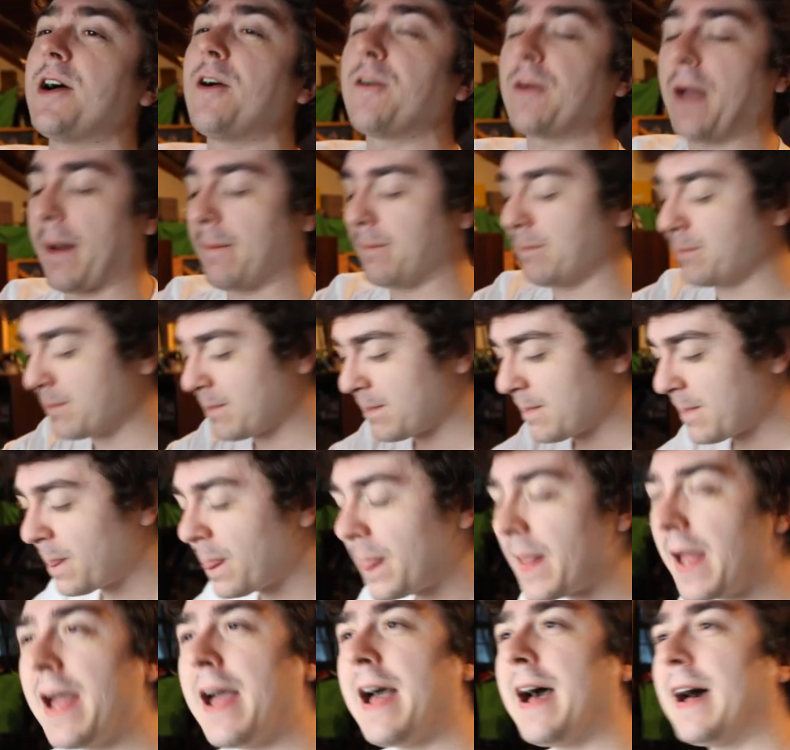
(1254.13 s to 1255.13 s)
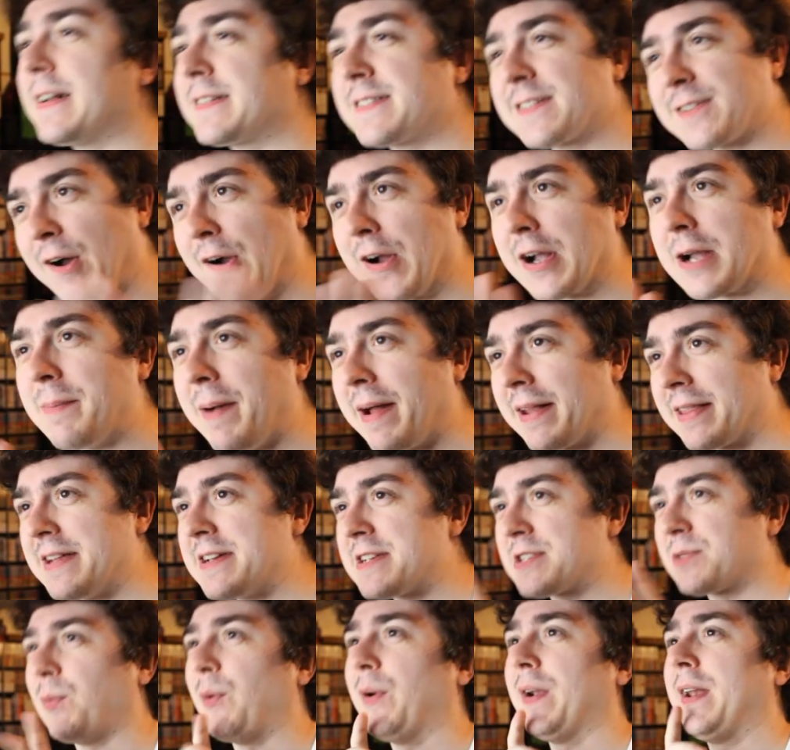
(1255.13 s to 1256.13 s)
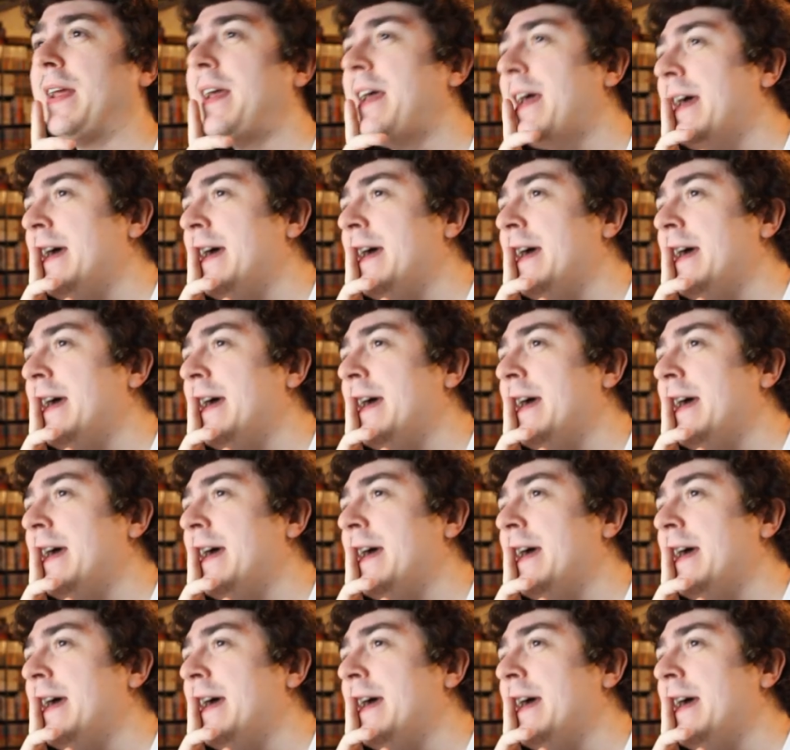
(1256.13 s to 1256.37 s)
Okay. Let's talk about this one.